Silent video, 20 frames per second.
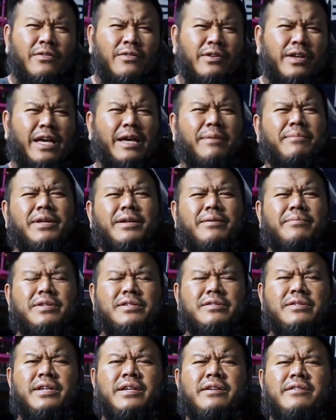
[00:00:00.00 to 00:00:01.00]
Okay, I made a
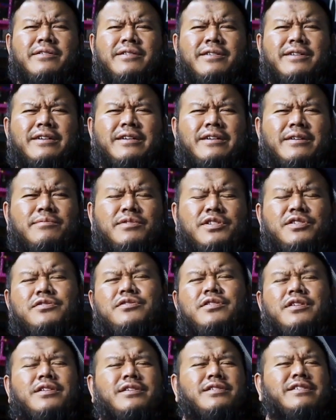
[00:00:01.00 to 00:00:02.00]
mistake. This
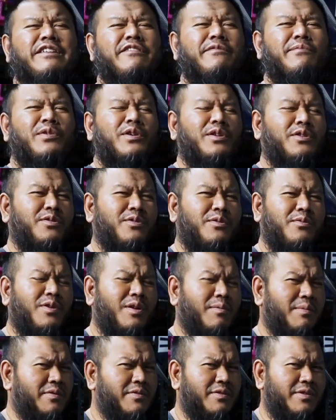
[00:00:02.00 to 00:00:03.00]
is not the 7.2
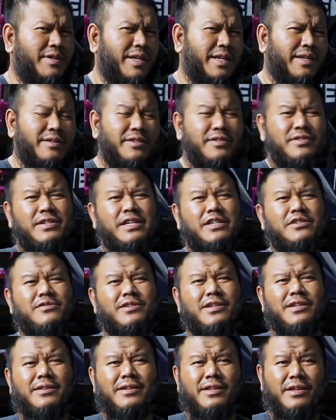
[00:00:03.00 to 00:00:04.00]
wall-mounted rig. This is
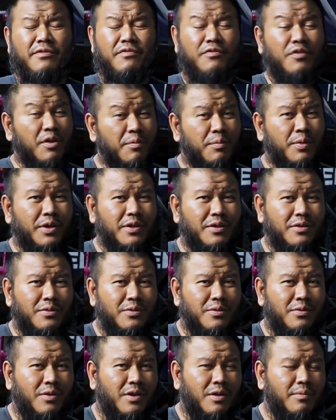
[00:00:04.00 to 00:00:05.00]
actually the 4.2
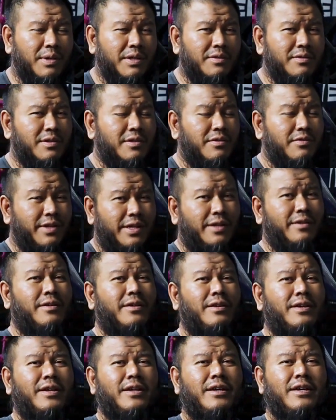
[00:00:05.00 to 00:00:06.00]
wall-mounted rig
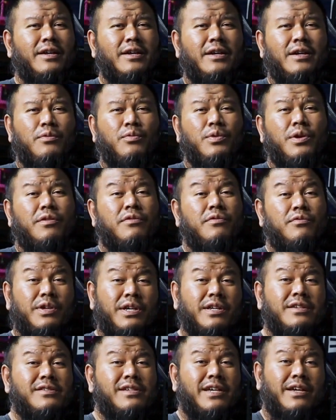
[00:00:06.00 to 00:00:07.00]
with
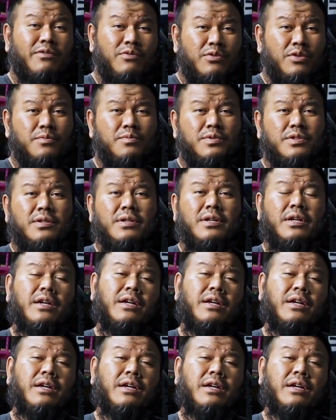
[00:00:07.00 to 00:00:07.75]
rings and ropes.